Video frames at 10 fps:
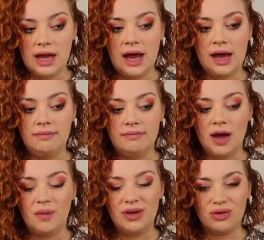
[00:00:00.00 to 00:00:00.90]

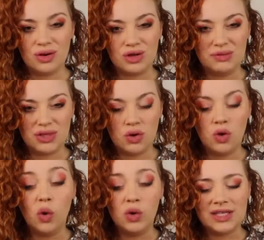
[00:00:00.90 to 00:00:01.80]
And when your costume is a
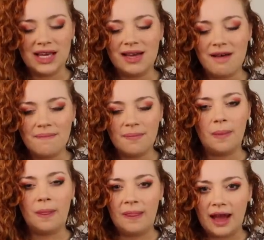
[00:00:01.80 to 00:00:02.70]
corset,
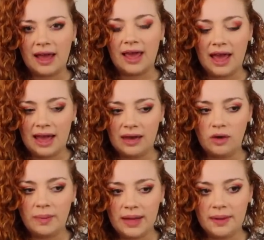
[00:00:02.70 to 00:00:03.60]
that can get a
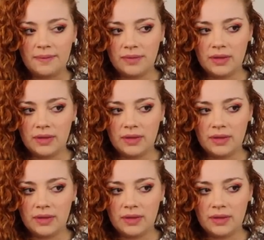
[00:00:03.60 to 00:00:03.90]
little bit,